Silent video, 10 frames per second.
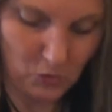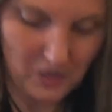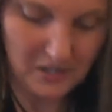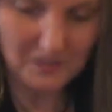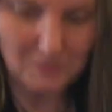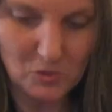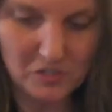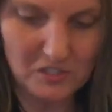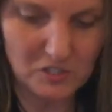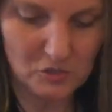one more
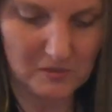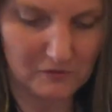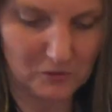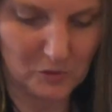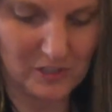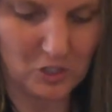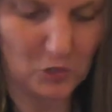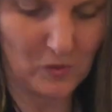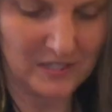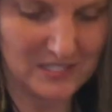to do before we go
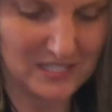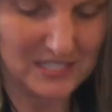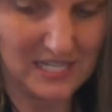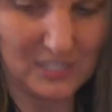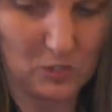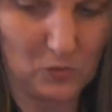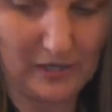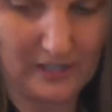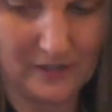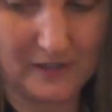on to takeaway.